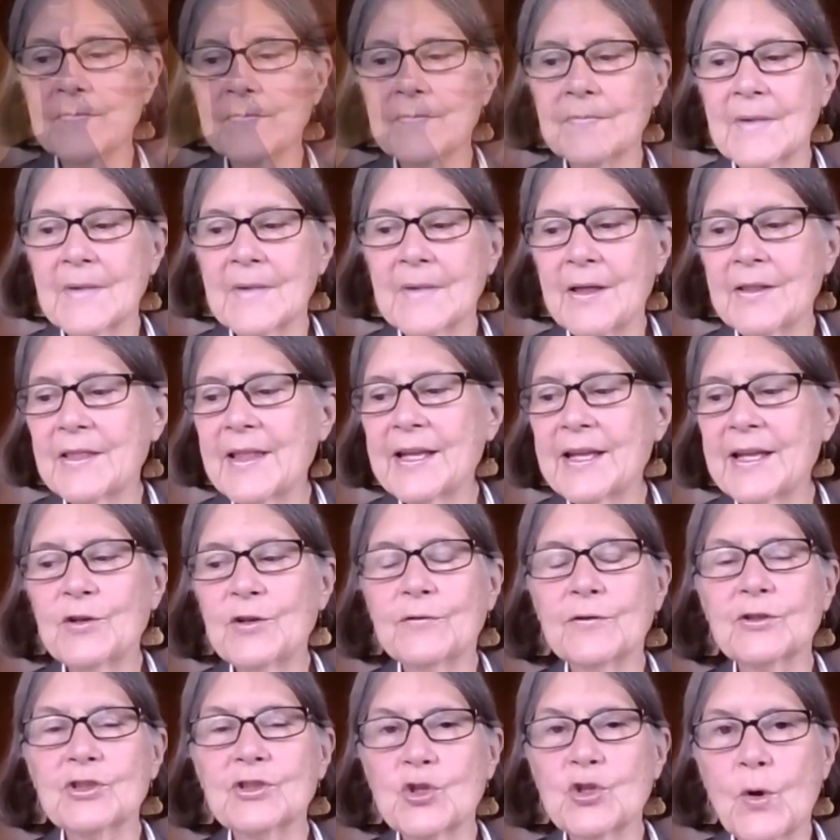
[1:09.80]
Thank you for
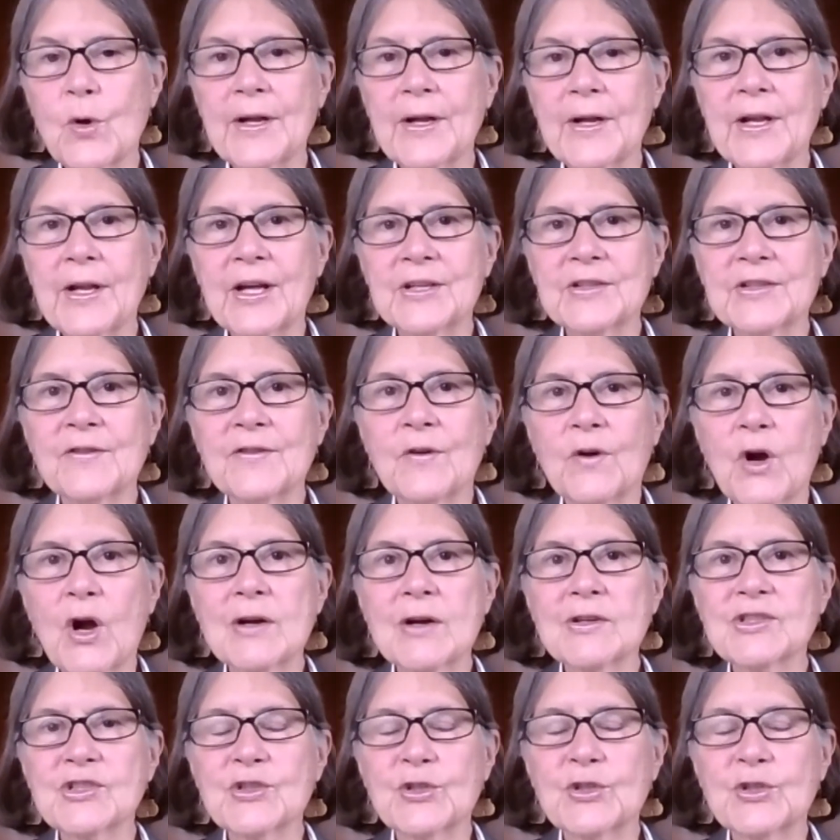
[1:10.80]
joining us for our
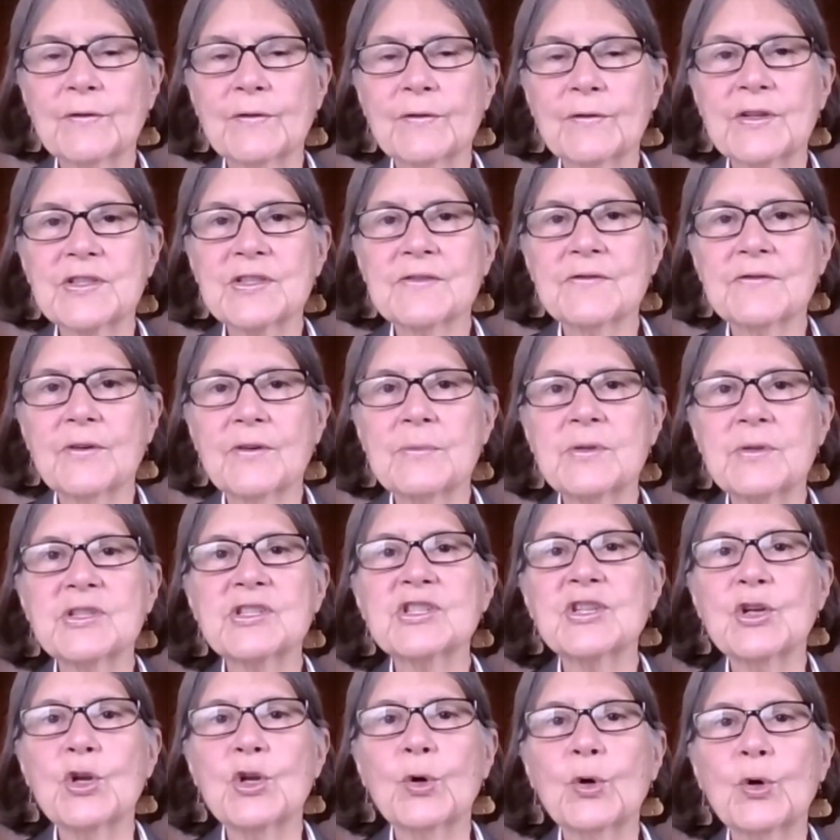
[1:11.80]
service from the
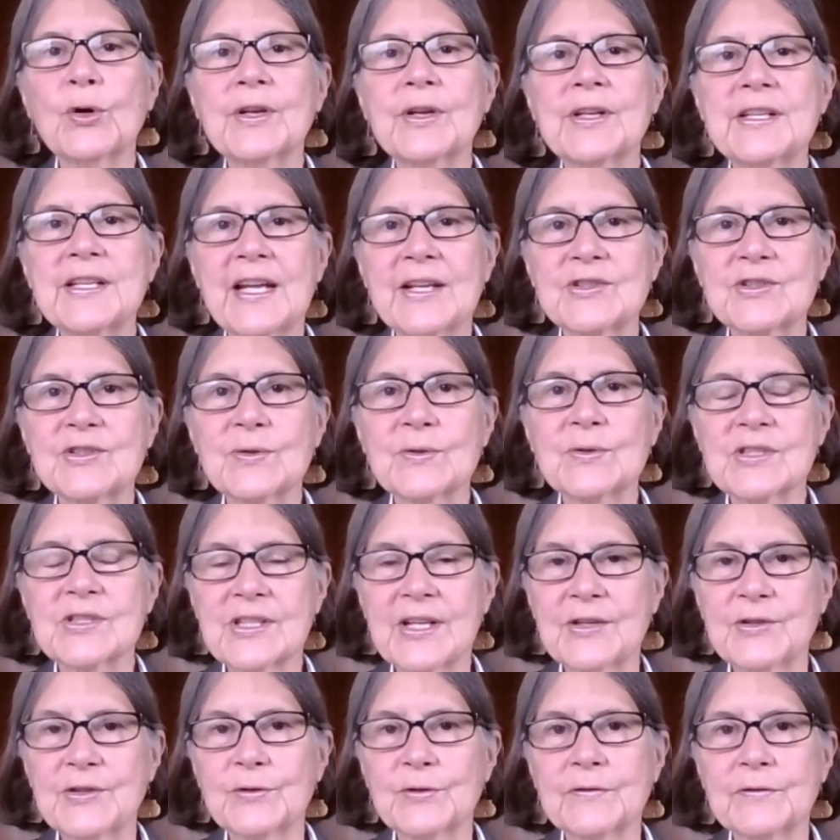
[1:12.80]
Sonoran Desert
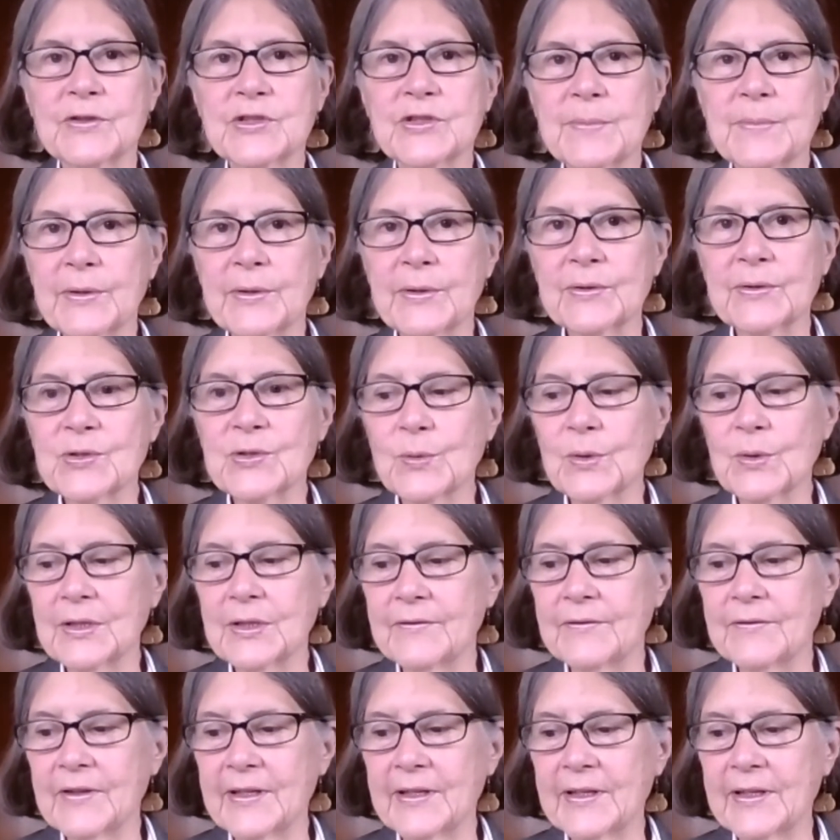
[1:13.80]
Center for Spiritual Living.